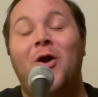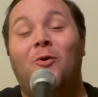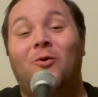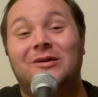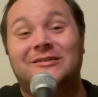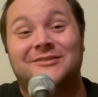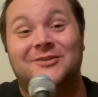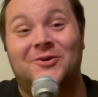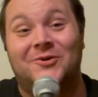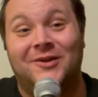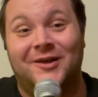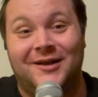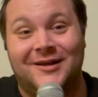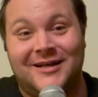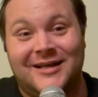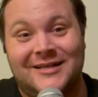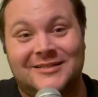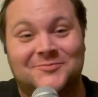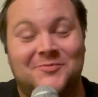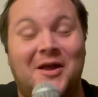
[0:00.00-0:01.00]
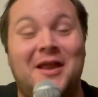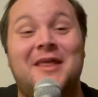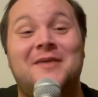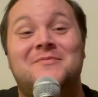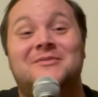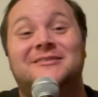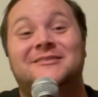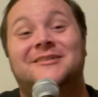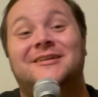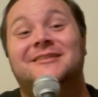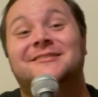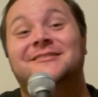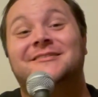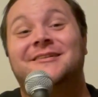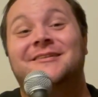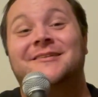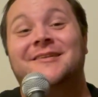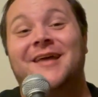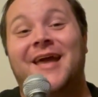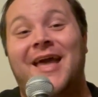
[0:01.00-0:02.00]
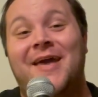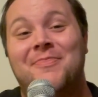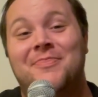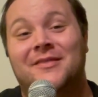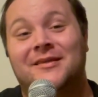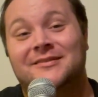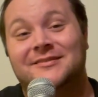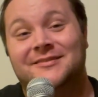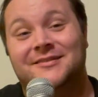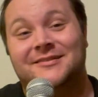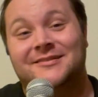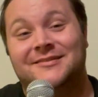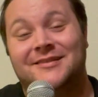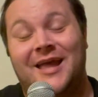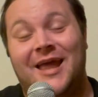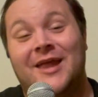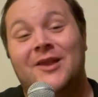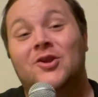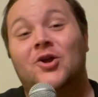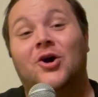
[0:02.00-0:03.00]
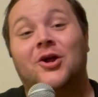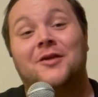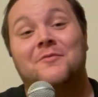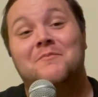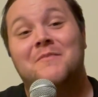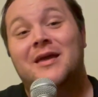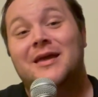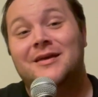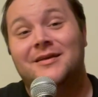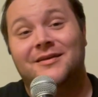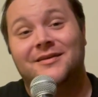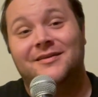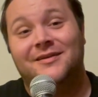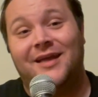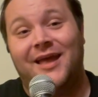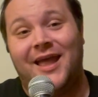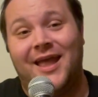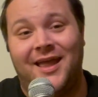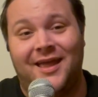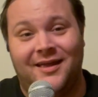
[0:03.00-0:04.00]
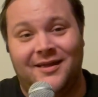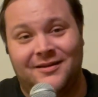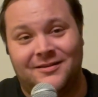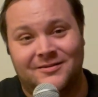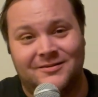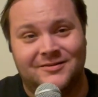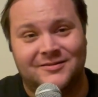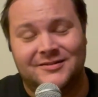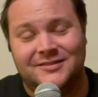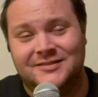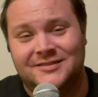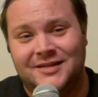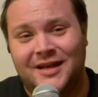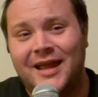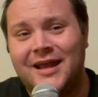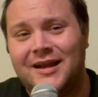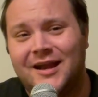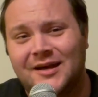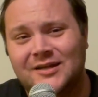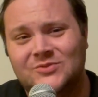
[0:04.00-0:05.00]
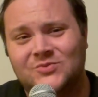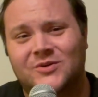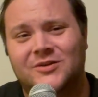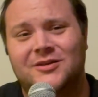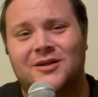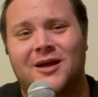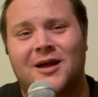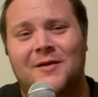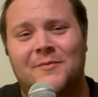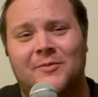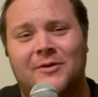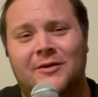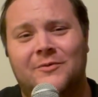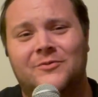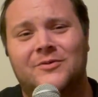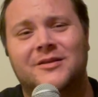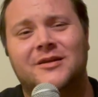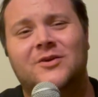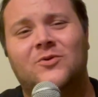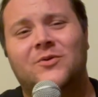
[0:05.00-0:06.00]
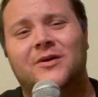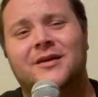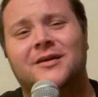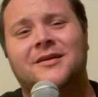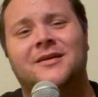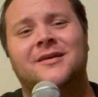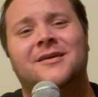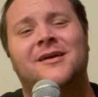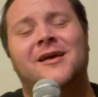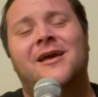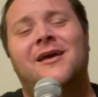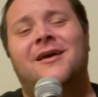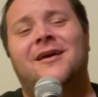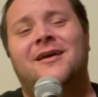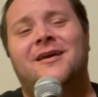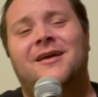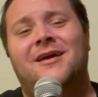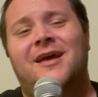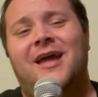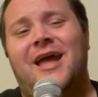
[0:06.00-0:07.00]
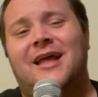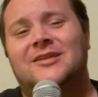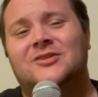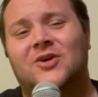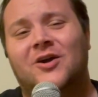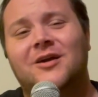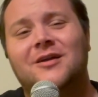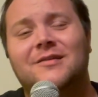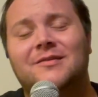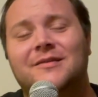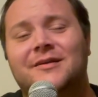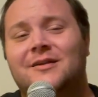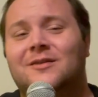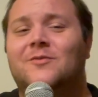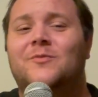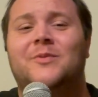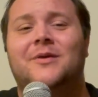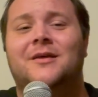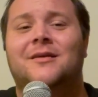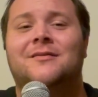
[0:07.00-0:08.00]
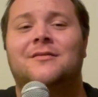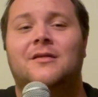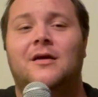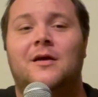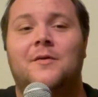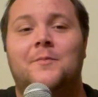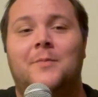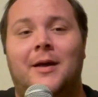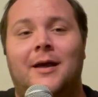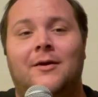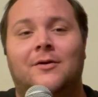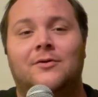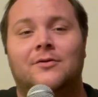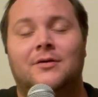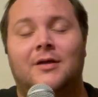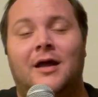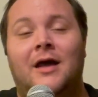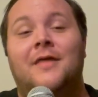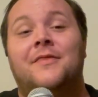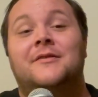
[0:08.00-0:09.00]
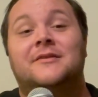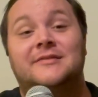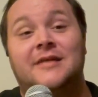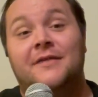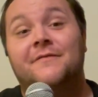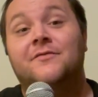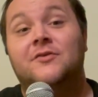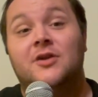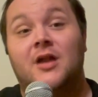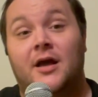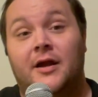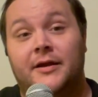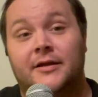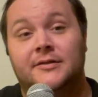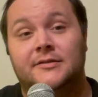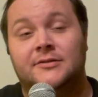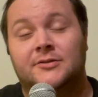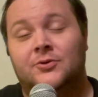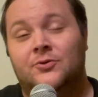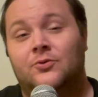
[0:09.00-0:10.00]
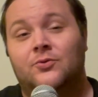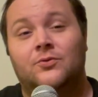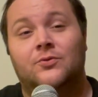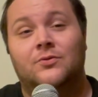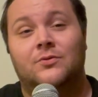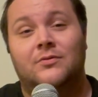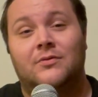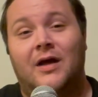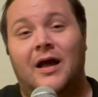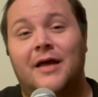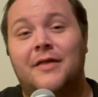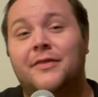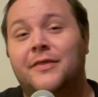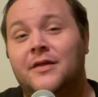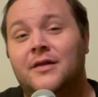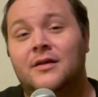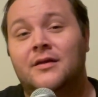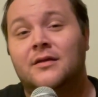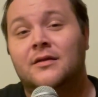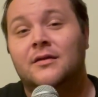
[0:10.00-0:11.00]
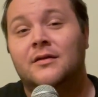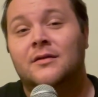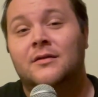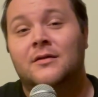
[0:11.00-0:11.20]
What's going on, guys? My name is Dustin, and this is End on a Make. And tonight, I just wanted to hop on really quick and talk a little bit about the Denver Nuggets, who I think